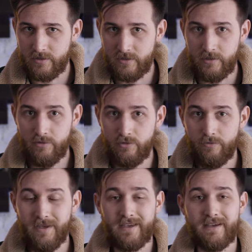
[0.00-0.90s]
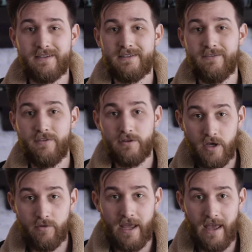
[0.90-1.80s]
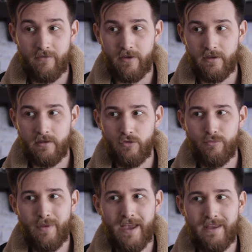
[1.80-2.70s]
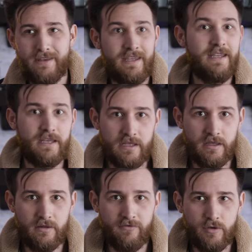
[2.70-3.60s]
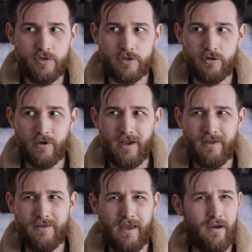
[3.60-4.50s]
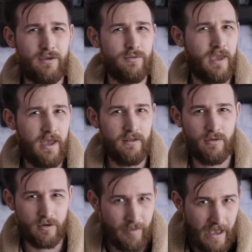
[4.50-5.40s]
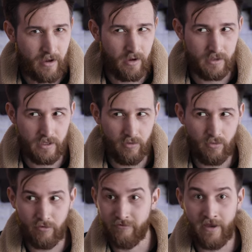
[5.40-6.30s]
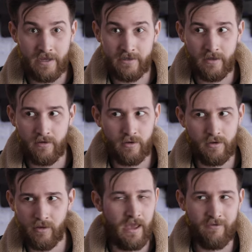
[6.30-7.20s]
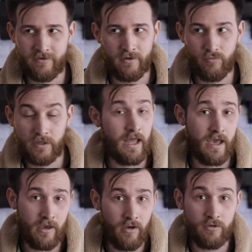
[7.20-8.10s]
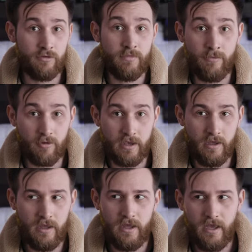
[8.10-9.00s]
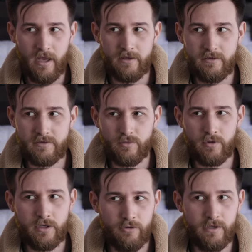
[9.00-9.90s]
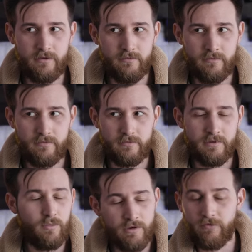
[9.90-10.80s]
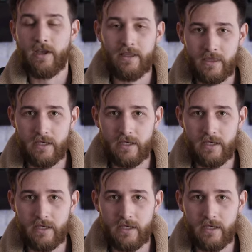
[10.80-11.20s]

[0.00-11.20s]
to do because if you don't have it, you may need it in the future and now you can't look back on it or find it and you'll have to rely on your memory. And we're human and we forget